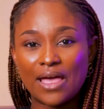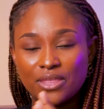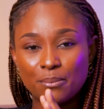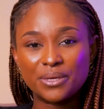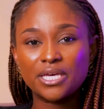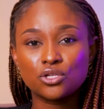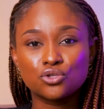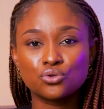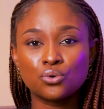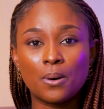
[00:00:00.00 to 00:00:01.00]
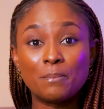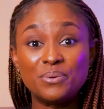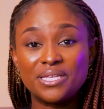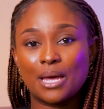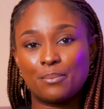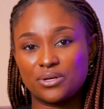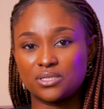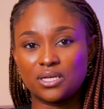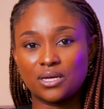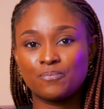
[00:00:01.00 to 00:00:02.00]
And then begin to be that
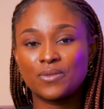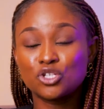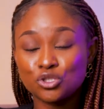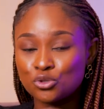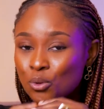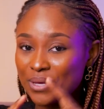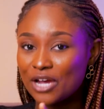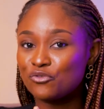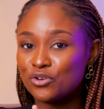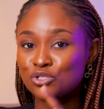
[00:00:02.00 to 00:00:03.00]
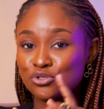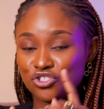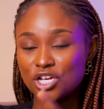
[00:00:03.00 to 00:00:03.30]
person. Don't be afraid to